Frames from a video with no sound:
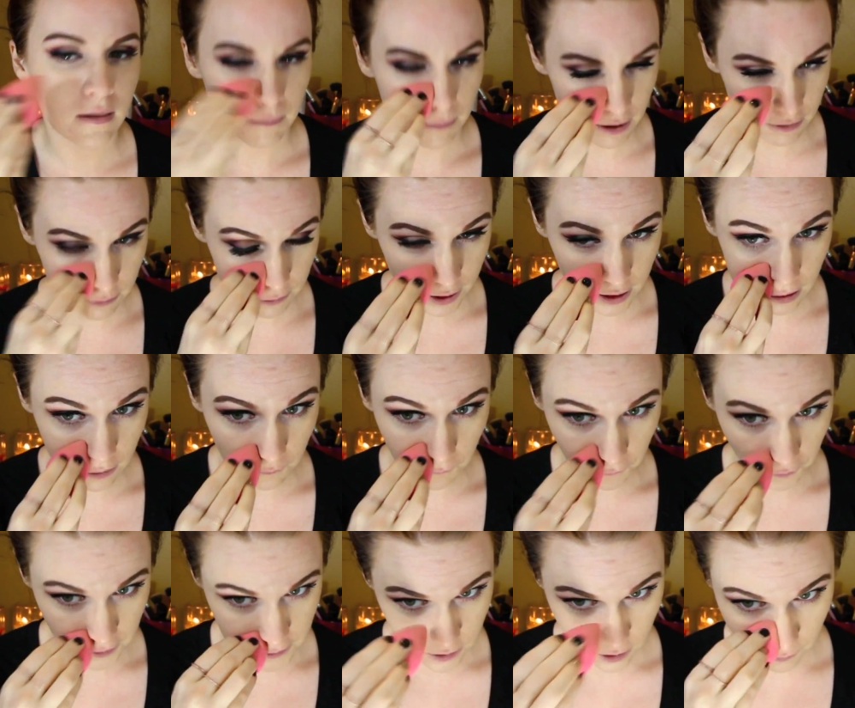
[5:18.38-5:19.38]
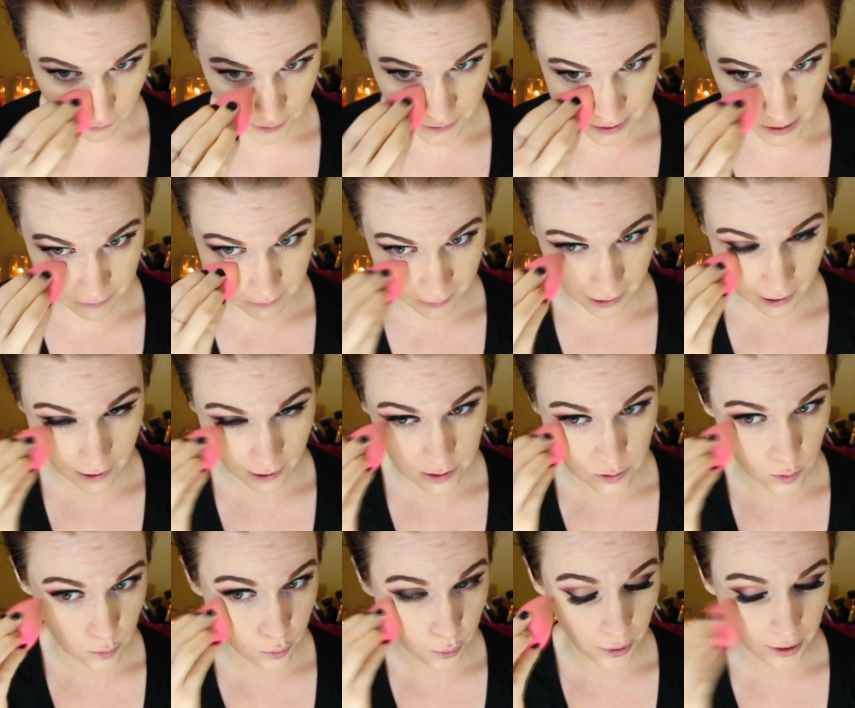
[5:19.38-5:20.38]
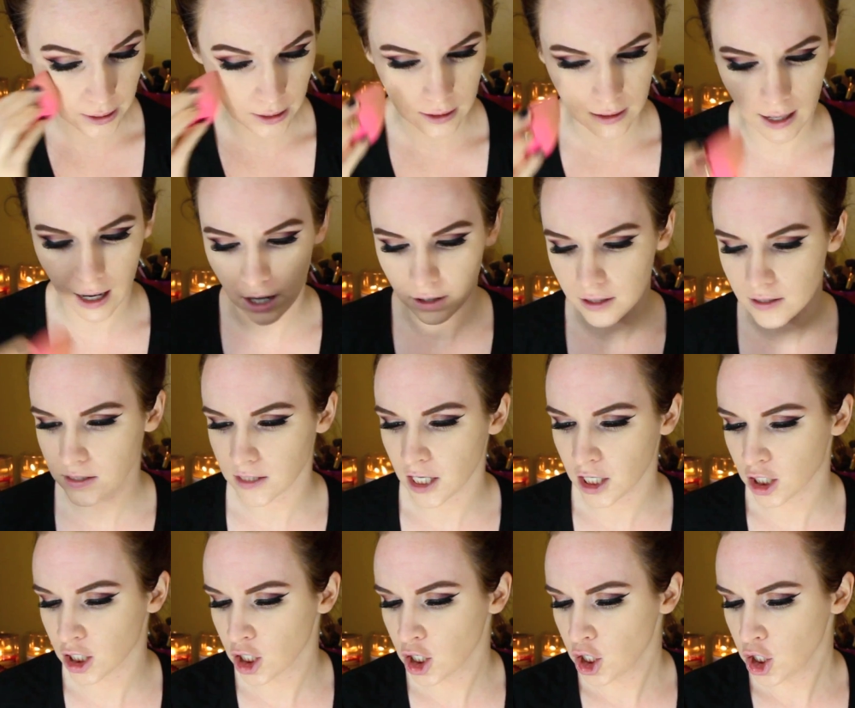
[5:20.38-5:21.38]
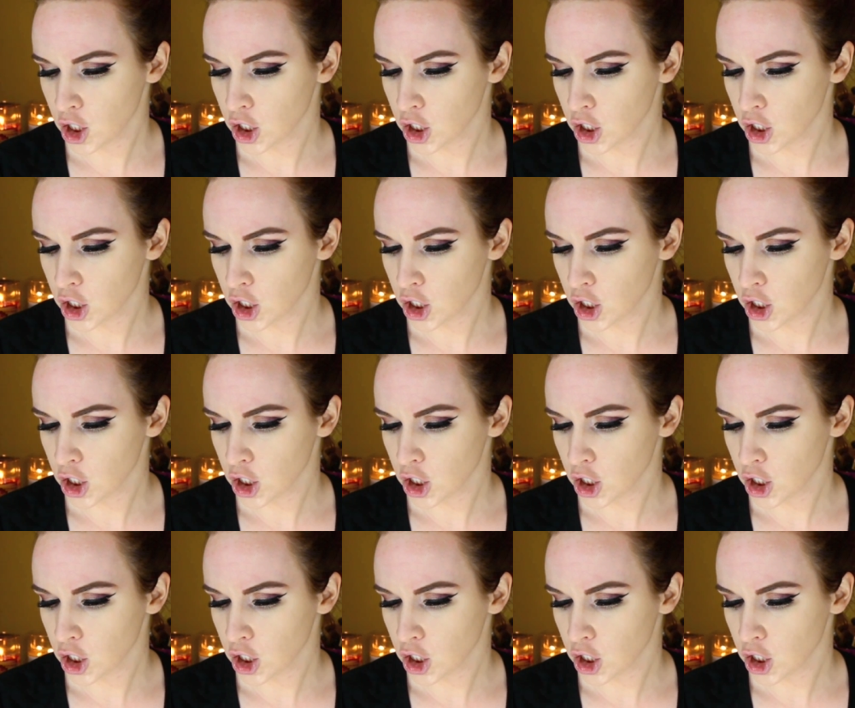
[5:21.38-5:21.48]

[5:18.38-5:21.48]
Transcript: But I feel like in voiceovers, even my husband pointed out, he's like,